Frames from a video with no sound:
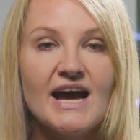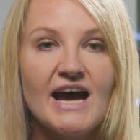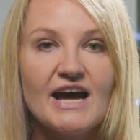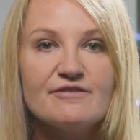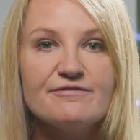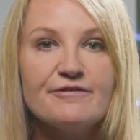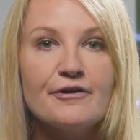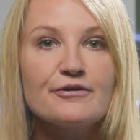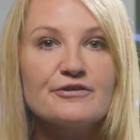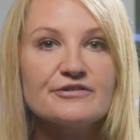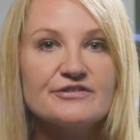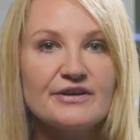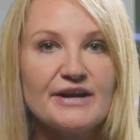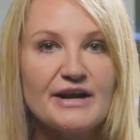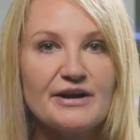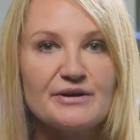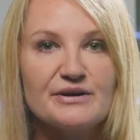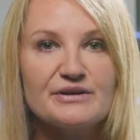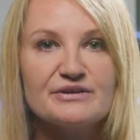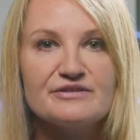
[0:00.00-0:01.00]
and focus on
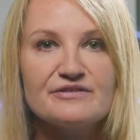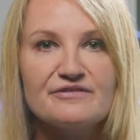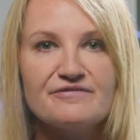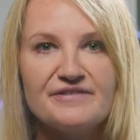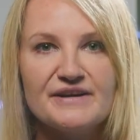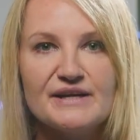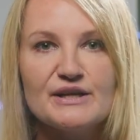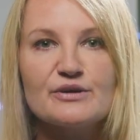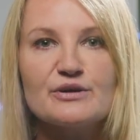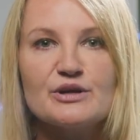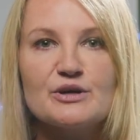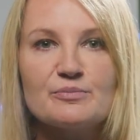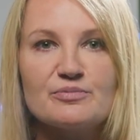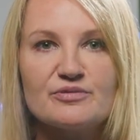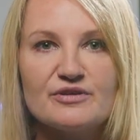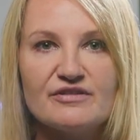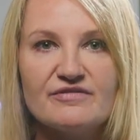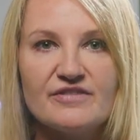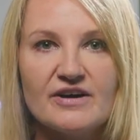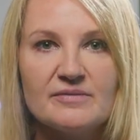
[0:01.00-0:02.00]
areas you feel you can
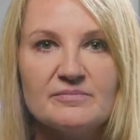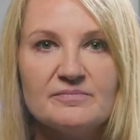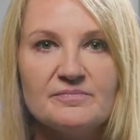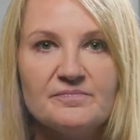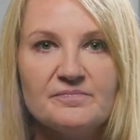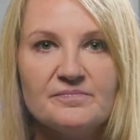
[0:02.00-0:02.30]
improve on.